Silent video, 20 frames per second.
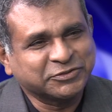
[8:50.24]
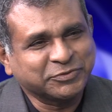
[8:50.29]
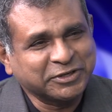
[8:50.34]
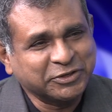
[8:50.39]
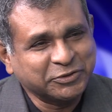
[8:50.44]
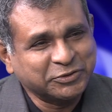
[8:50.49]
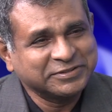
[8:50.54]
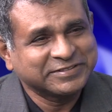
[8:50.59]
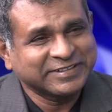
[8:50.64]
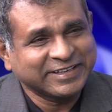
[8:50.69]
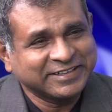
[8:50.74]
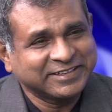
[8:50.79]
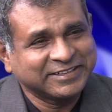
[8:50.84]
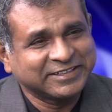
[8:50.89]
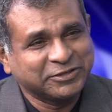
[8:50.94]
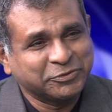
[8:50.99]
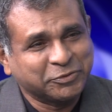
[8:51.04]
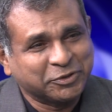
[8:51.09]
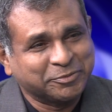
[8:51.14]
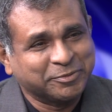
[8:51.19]
when you decided that
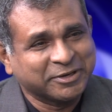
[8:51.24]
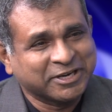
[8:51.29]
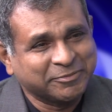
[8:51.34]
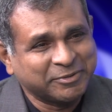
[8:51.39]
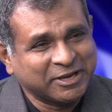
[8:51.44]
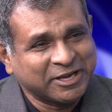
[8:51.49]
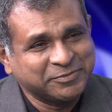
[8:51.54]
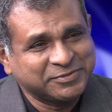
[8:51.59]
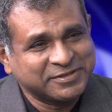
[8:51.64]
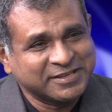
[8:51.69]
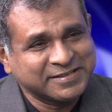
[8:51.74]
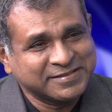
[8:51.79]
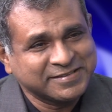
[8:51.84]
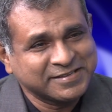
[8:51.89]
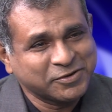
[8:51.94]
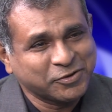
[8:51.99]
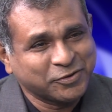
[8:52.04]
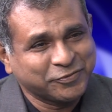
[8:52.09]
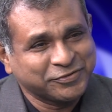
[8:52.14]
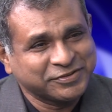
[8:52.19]
you want to become an MCC officer.